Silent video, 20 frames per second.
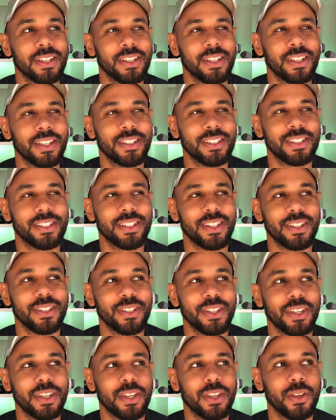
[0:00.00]
That sounds
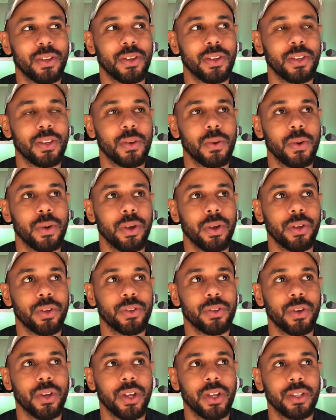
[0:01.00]
like queer
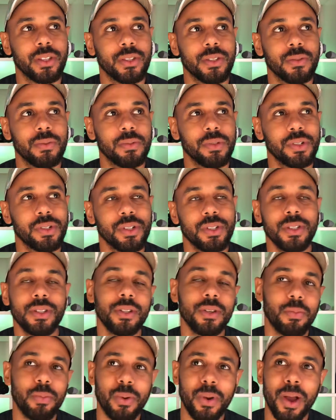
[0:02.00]
trans, which isn't
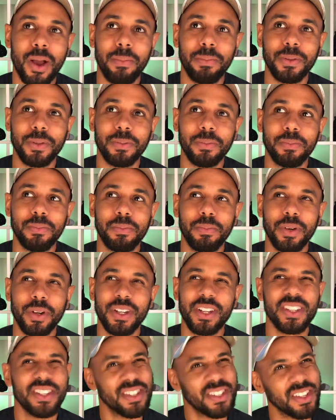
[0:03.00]
a problem, but
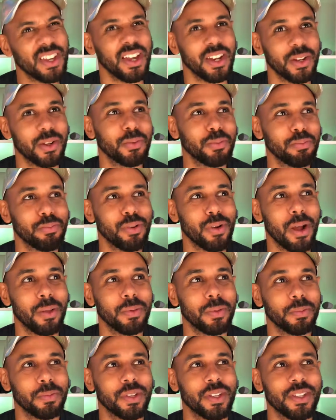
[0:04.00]
is kind of a
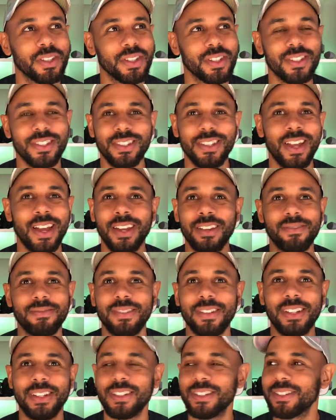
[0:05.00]
problem because it's not,
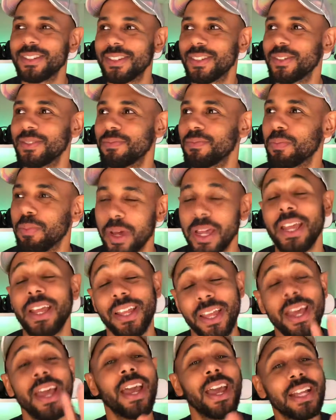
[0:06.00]
but
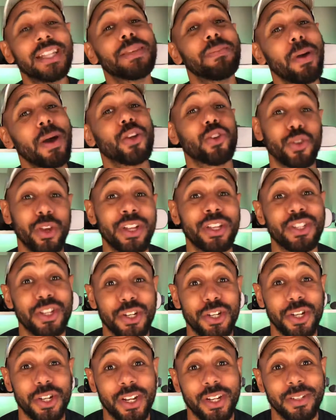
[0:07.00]
it's about
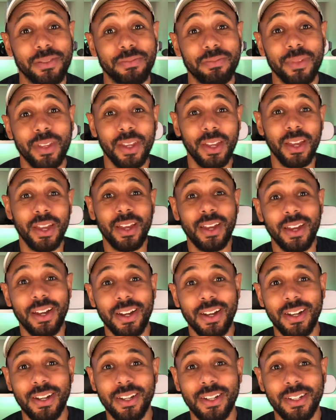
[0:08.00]
transitioning.
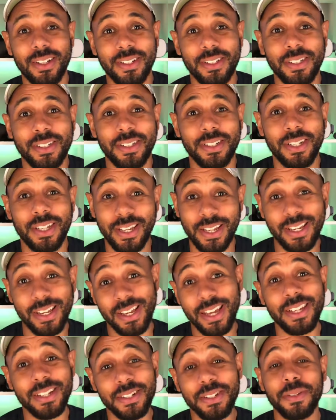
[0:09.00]

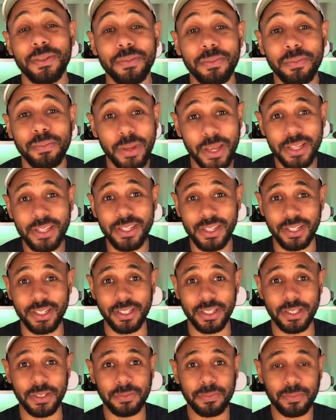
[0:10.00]
And
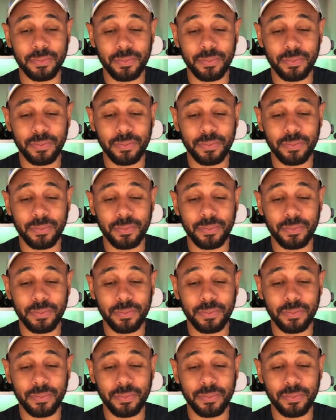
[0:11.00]
basically,